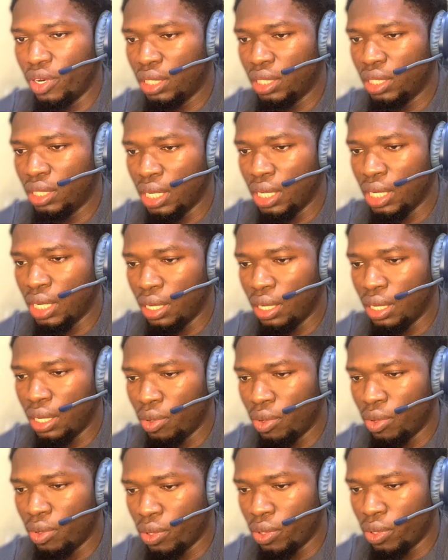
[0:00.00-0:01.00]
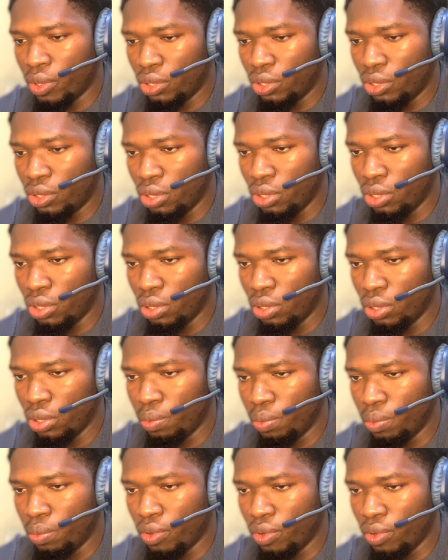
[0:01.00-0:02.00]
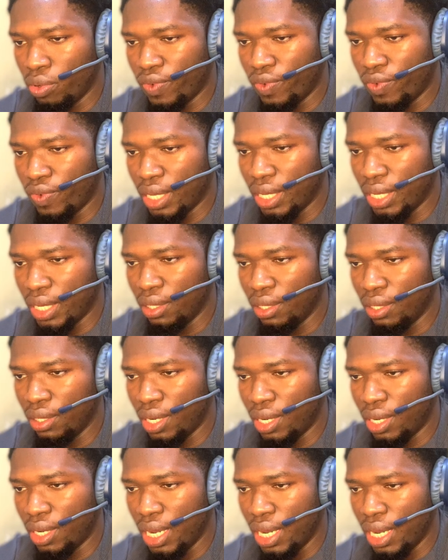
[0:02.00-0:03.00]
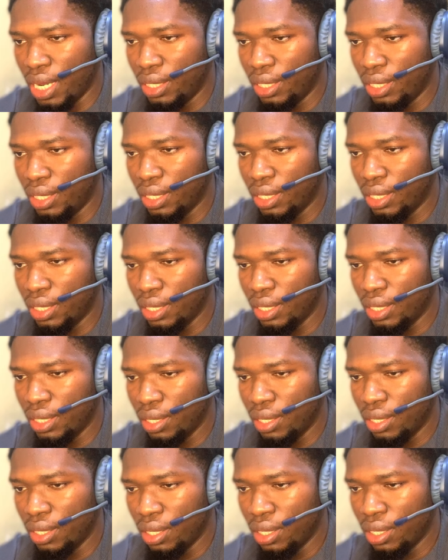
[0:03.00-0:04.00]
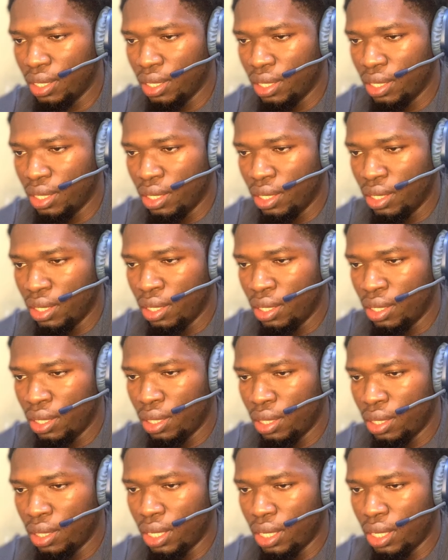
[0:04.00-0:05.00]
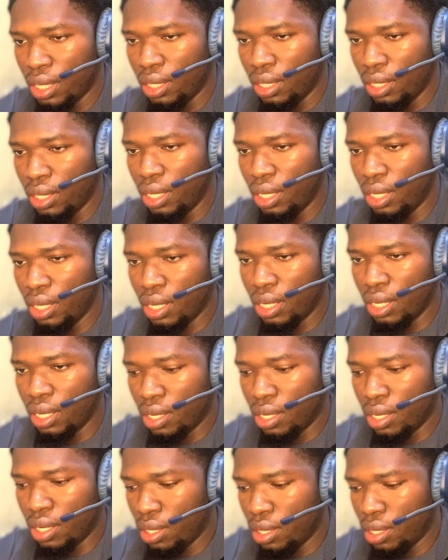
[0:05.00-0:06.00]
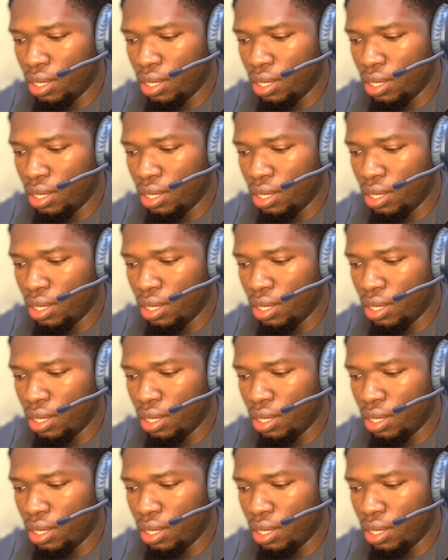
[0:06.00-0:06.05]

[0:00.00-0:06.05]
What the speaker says: I want to provide the right thing here